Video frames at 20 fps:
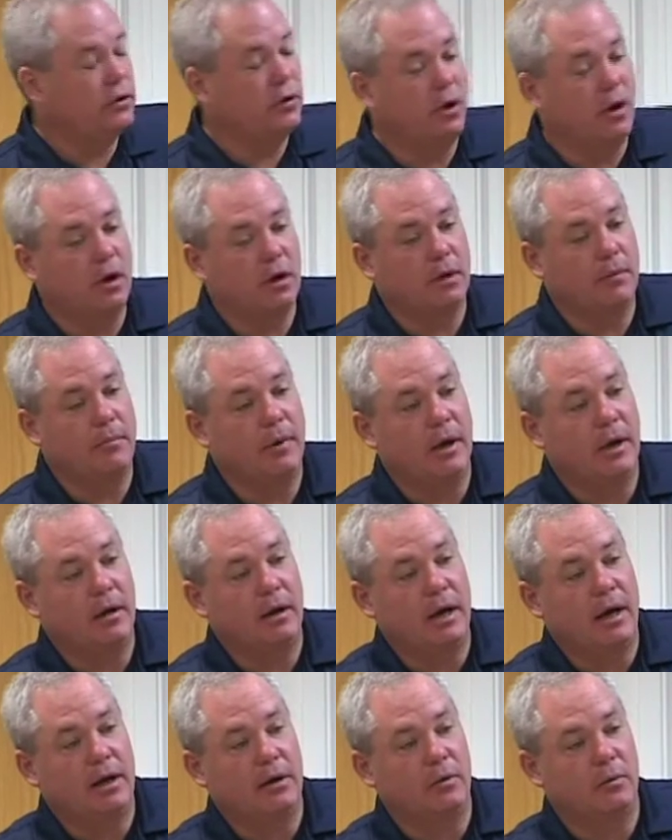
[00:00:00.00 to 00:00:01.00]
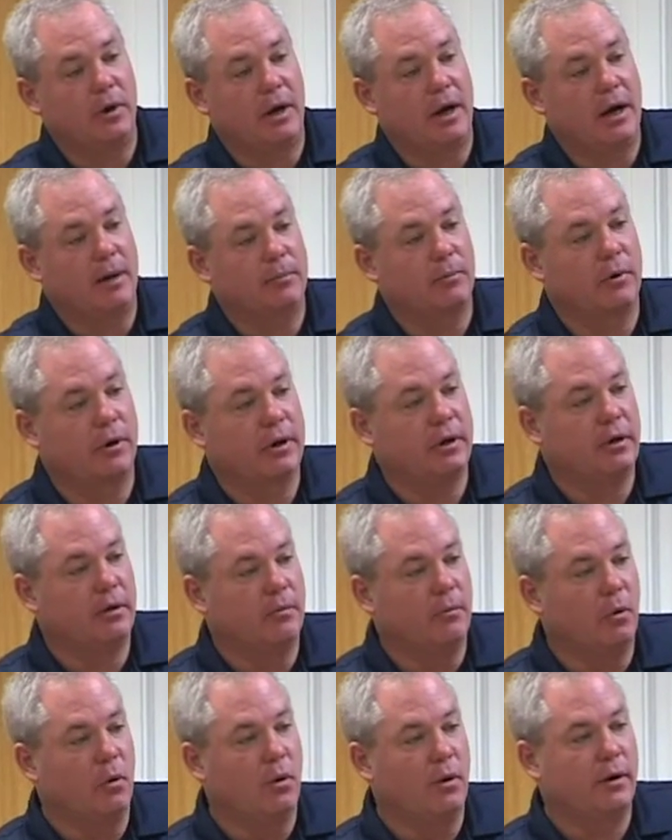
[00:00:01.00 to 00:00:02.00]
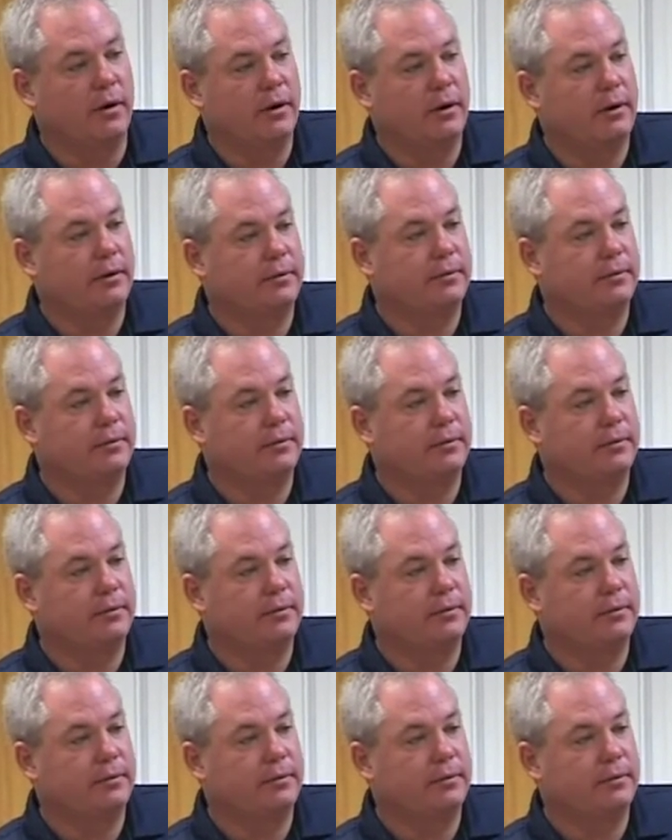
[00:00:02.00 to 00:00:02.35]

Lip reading: to talk about how do we operate in a morgue.